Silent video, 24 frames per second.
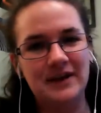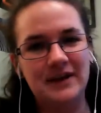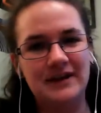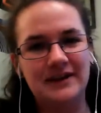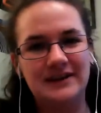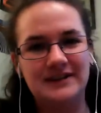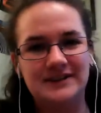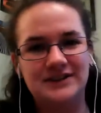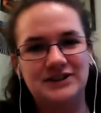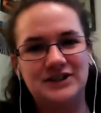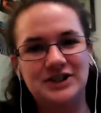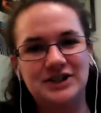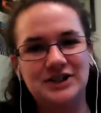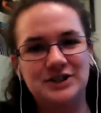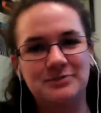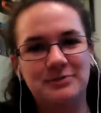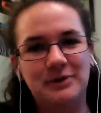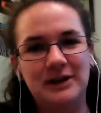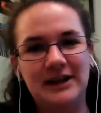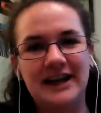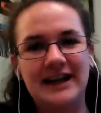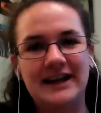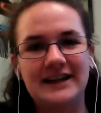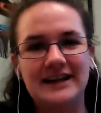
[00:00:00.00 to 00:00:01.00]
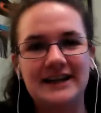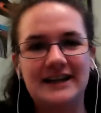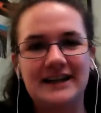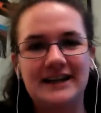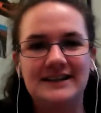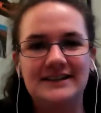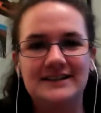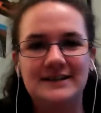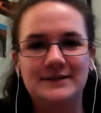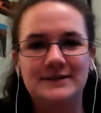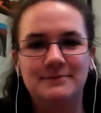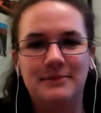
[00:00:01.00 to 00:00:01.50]
This church plant
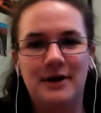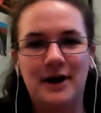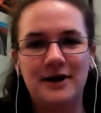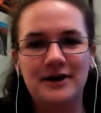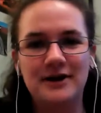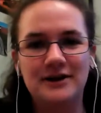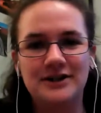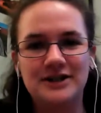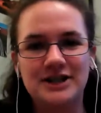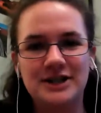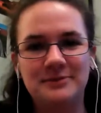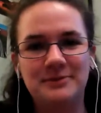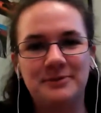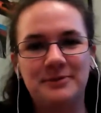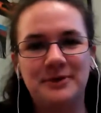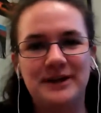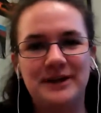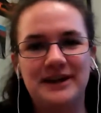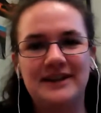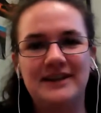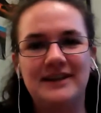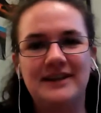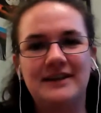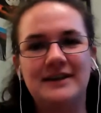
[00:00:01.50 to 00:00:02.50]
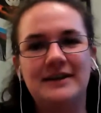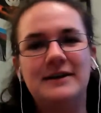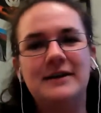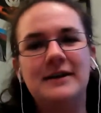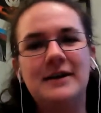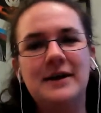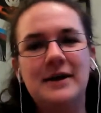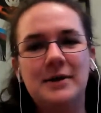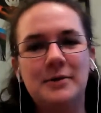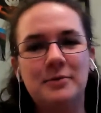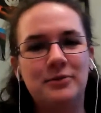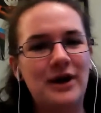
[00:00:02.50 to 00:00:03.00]
is in partnership with
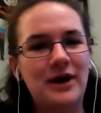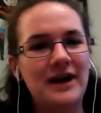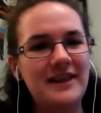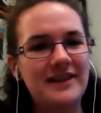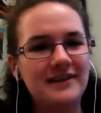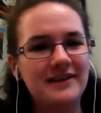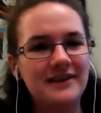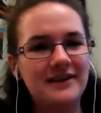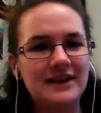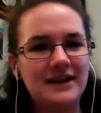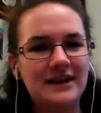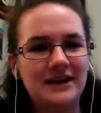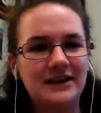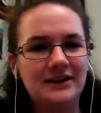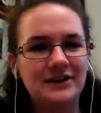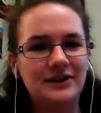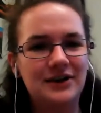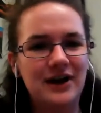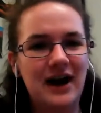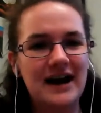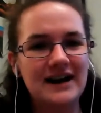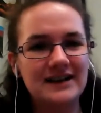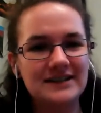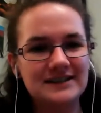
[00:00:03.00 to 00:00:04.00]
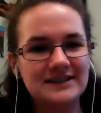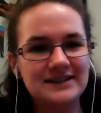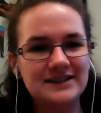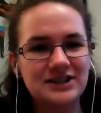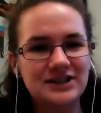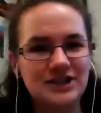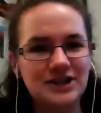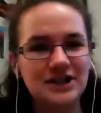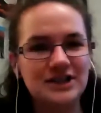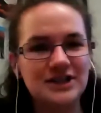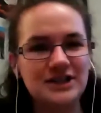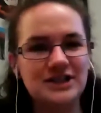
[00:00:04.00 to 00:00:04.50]
the Brethren in Christ
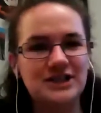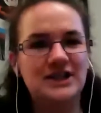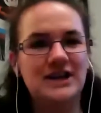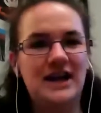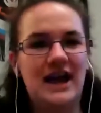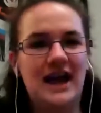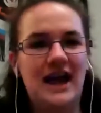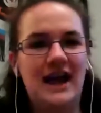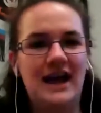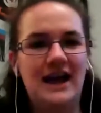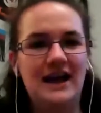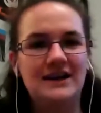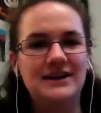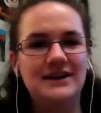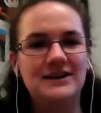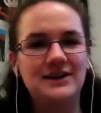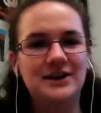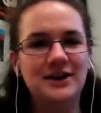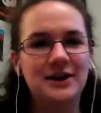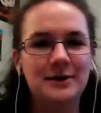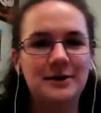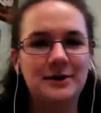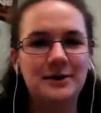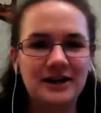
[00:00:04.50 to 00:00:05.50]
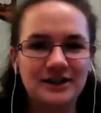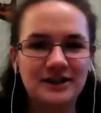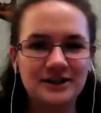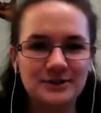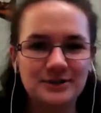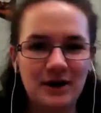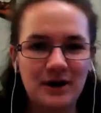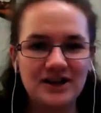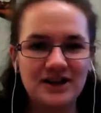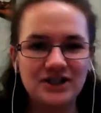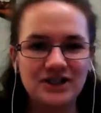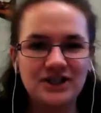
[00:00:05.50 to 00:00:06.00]
Church and Urban
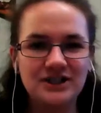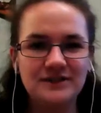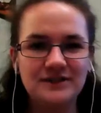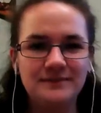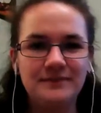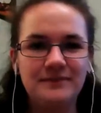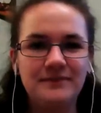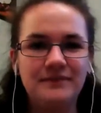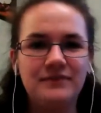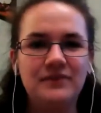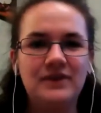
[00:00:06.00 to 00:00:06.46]
Expression,